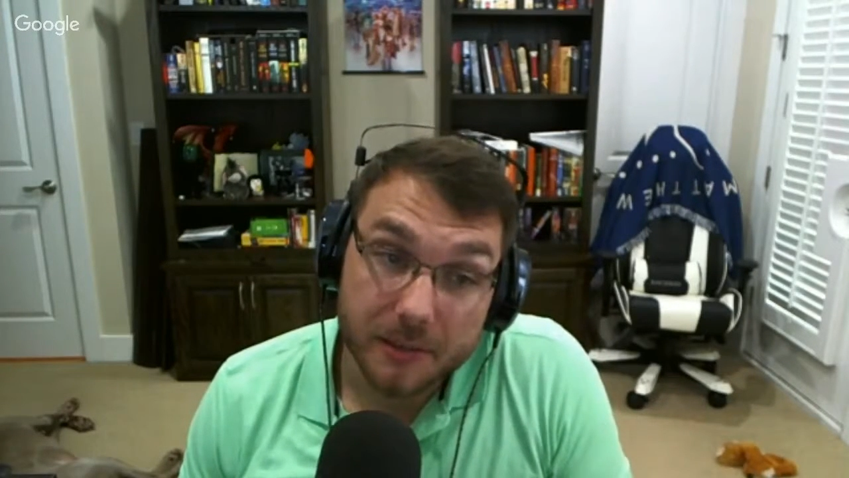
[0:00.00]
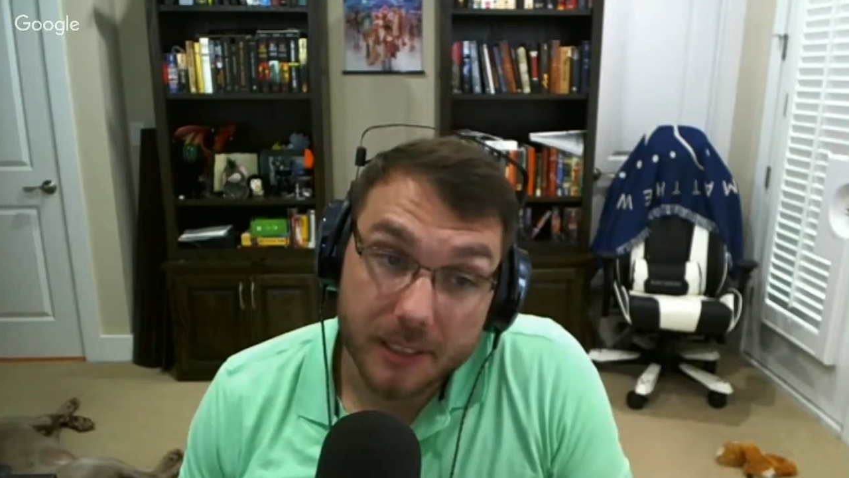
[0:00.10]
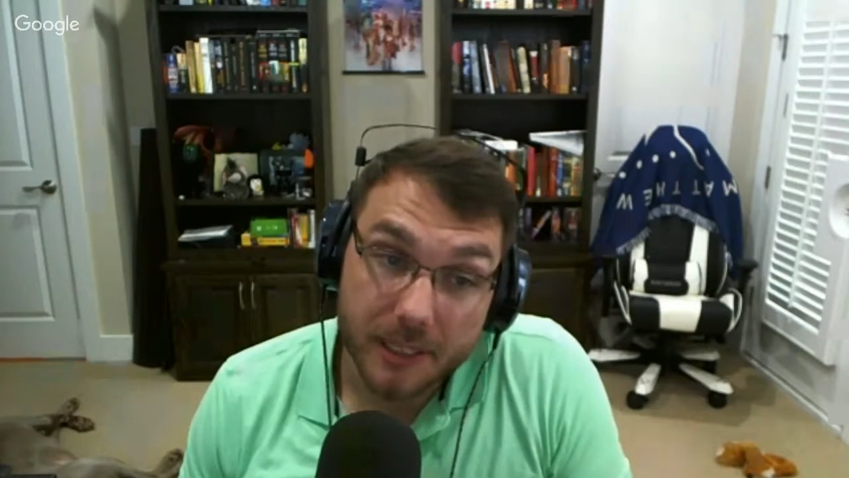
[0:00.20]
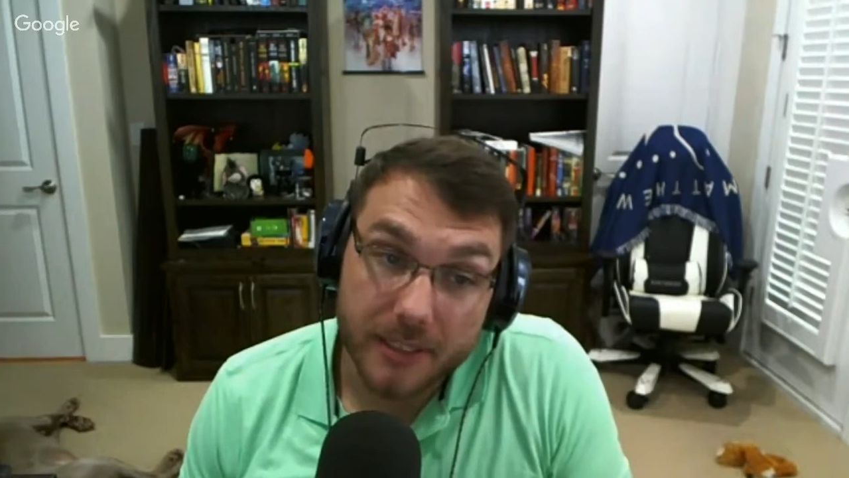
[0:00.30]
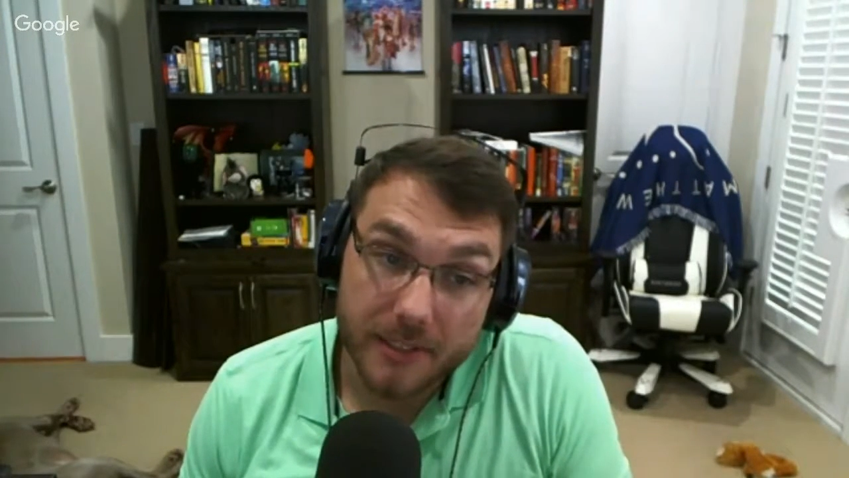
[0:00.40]

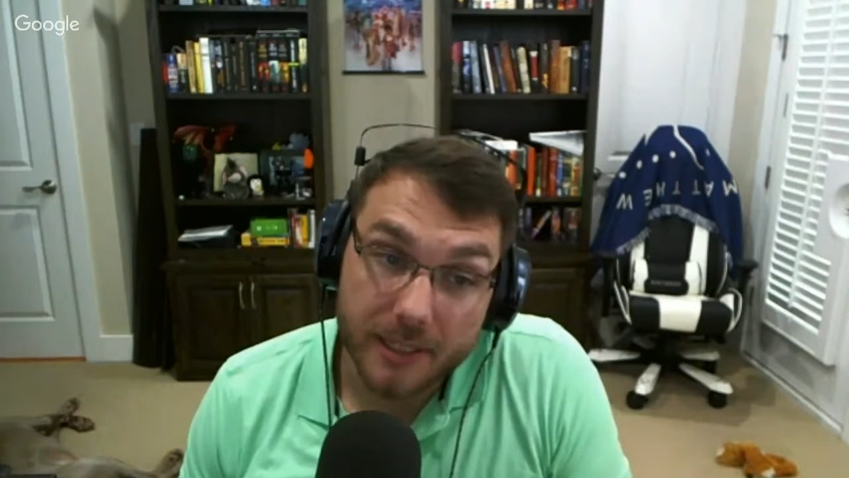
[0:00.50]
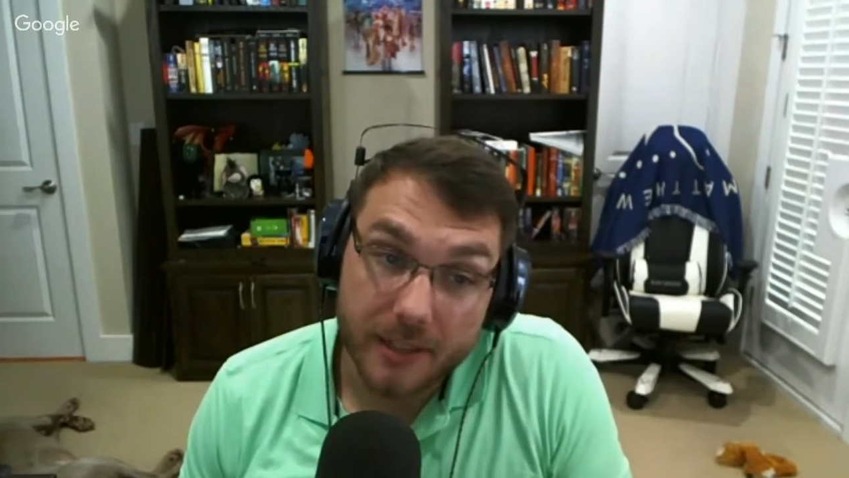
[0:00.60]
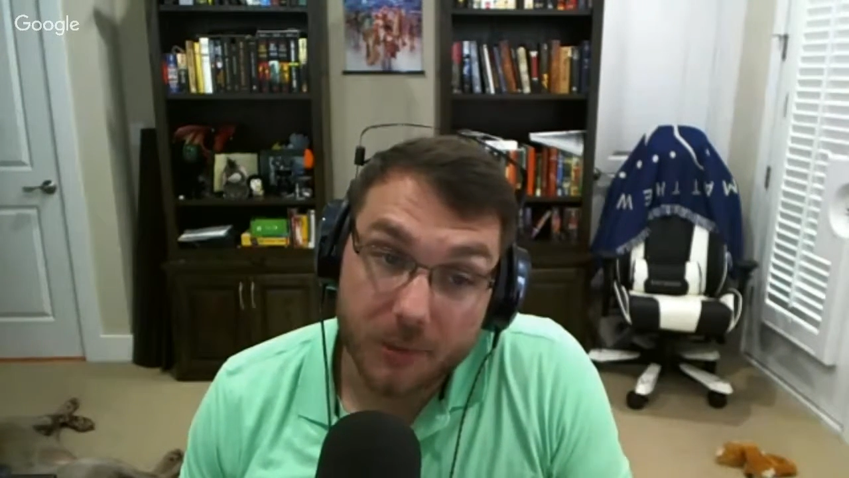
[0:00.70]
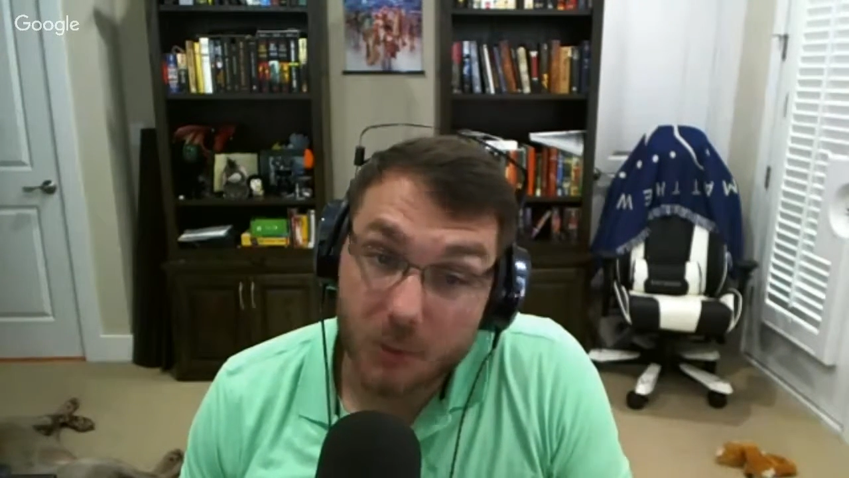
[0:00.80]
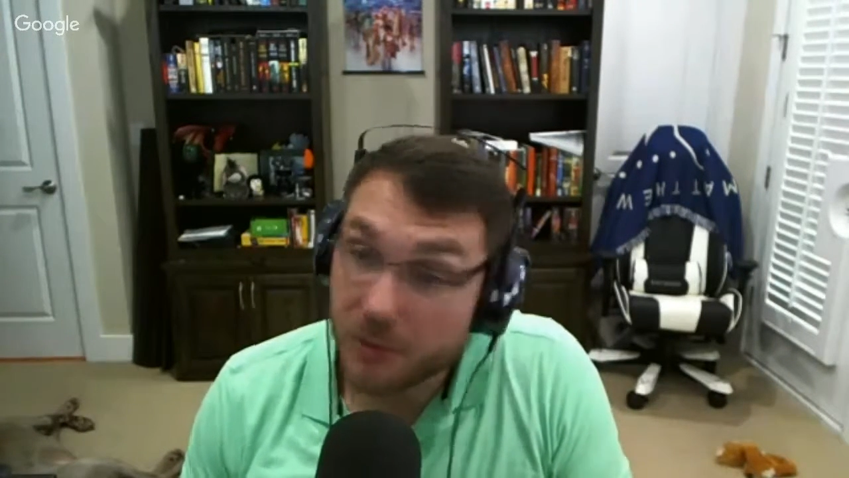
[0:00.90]
and
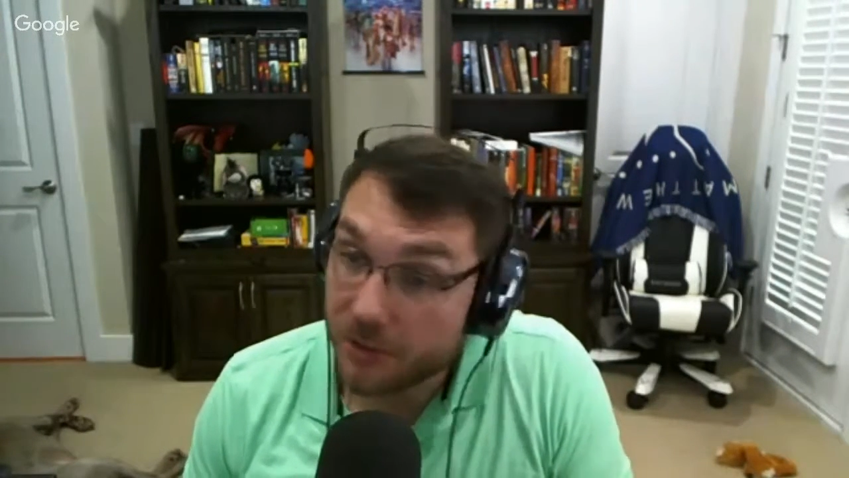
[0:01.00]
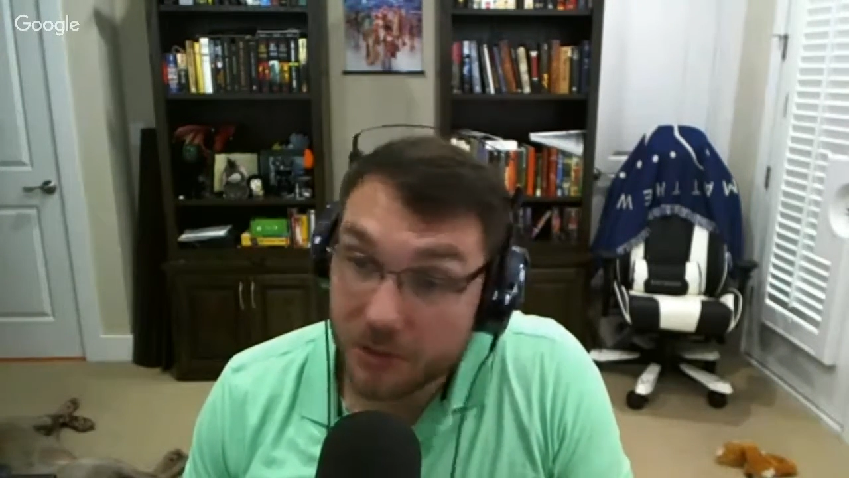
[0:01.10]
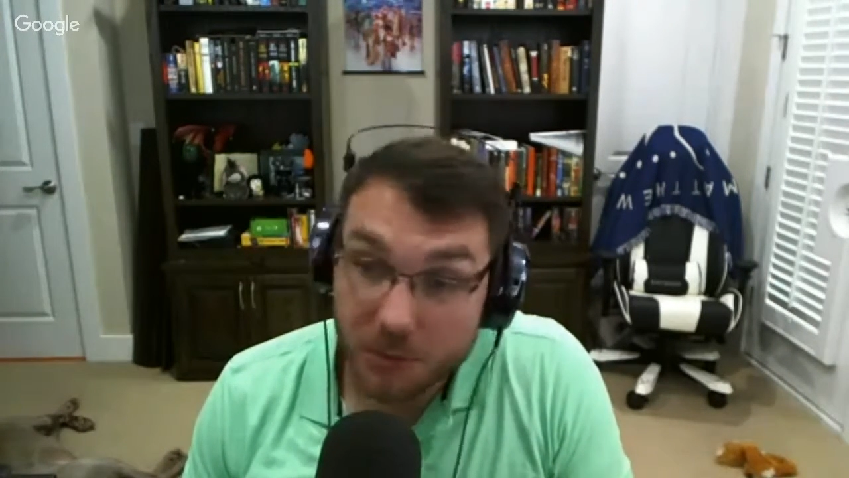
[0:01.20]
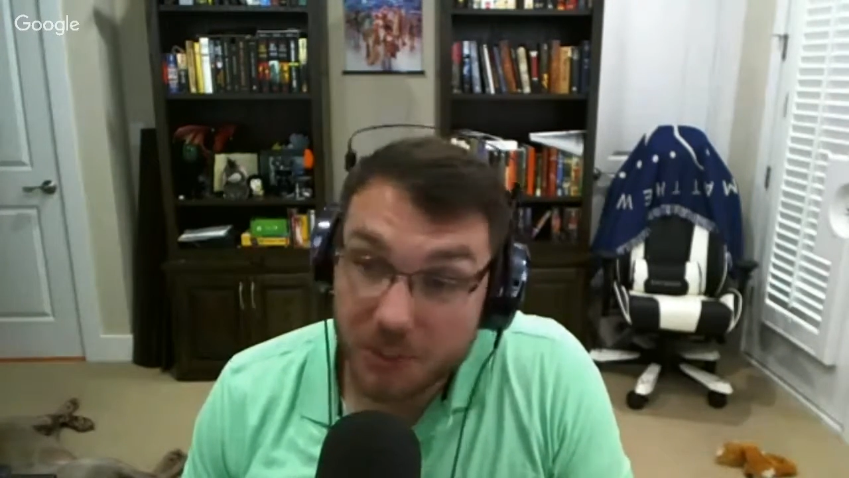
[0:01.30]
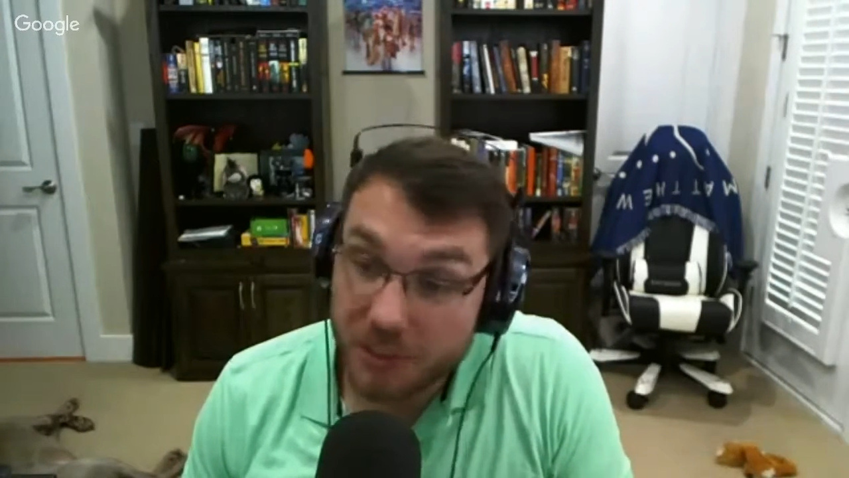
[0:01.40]
we're
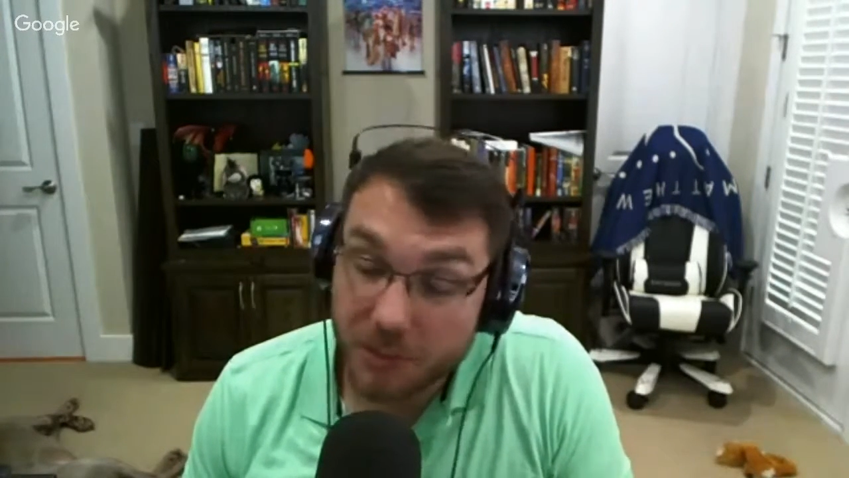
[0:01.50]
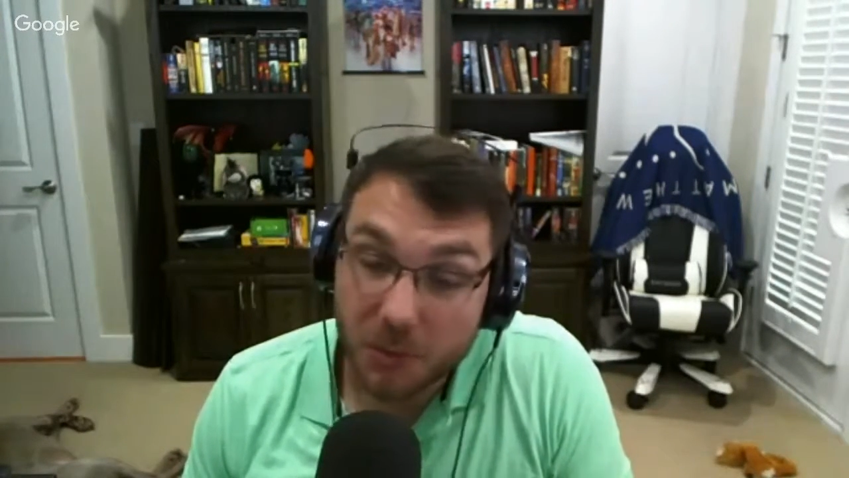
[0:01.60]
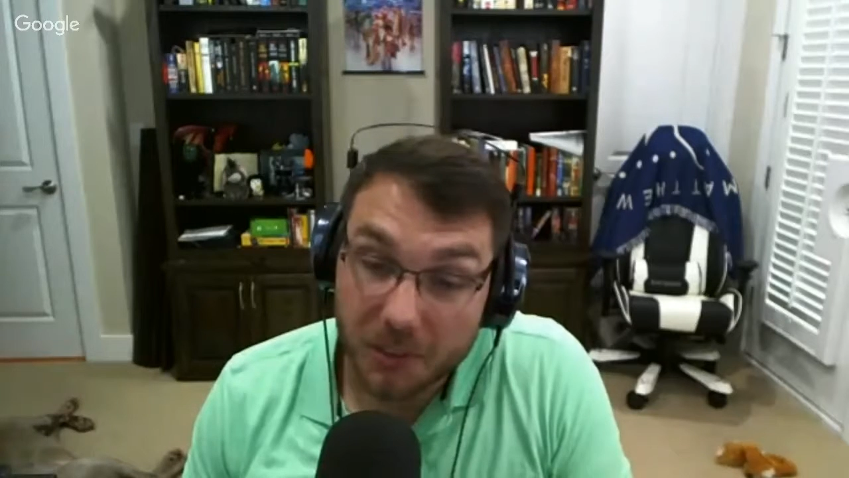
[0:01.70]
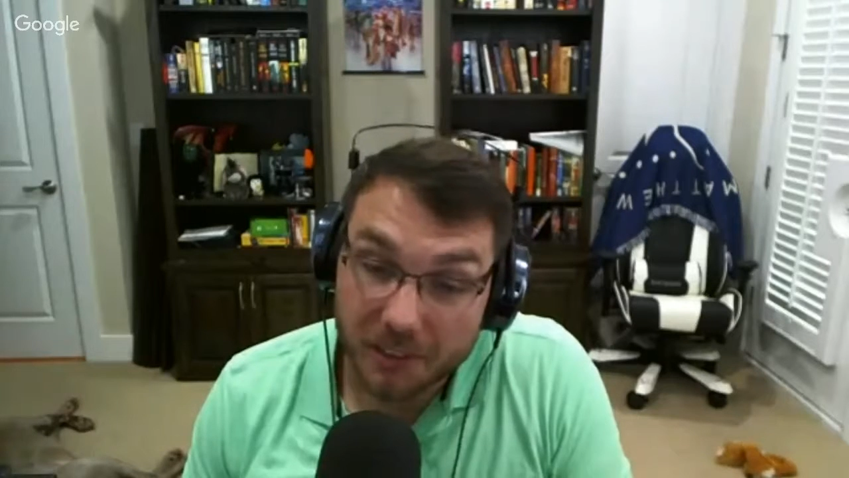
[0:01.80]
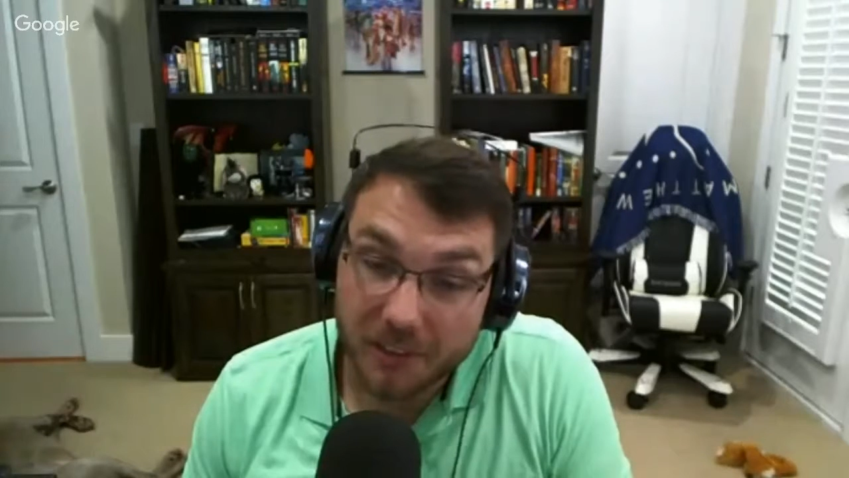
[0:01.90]
still
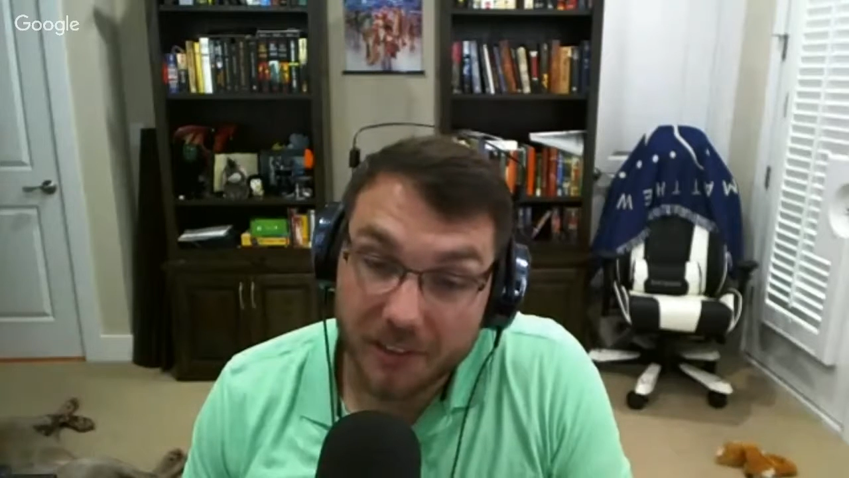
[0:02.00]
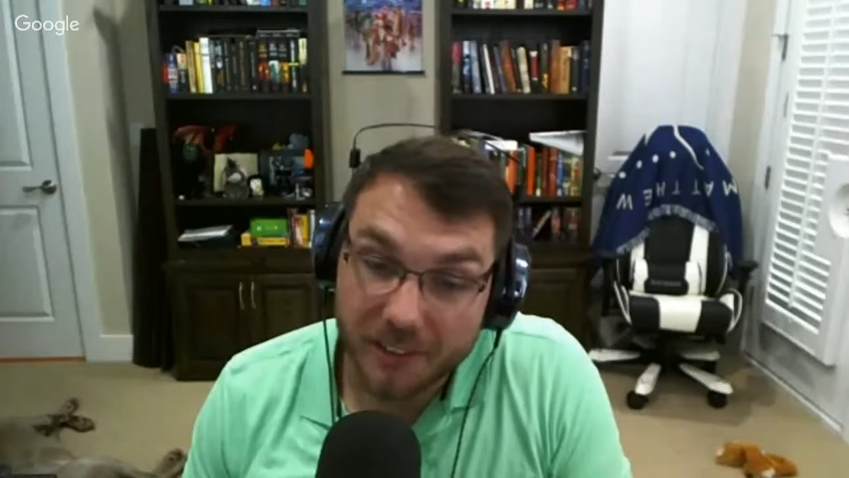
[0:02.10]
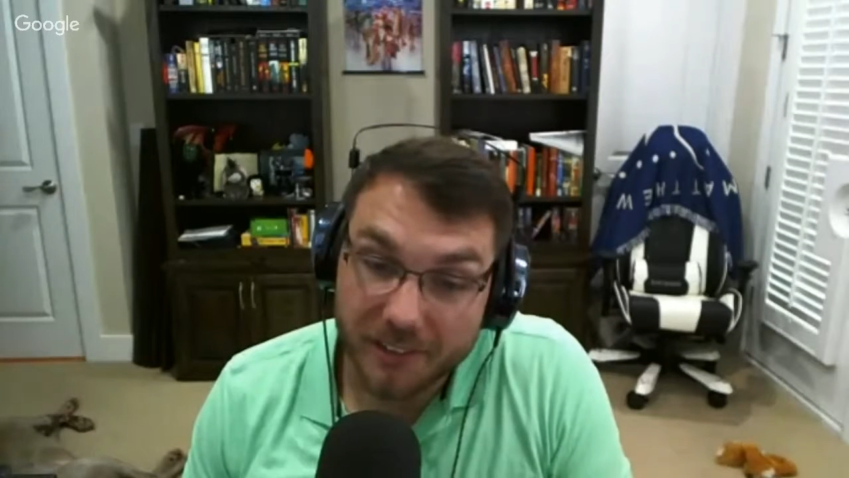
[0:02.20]
working on it."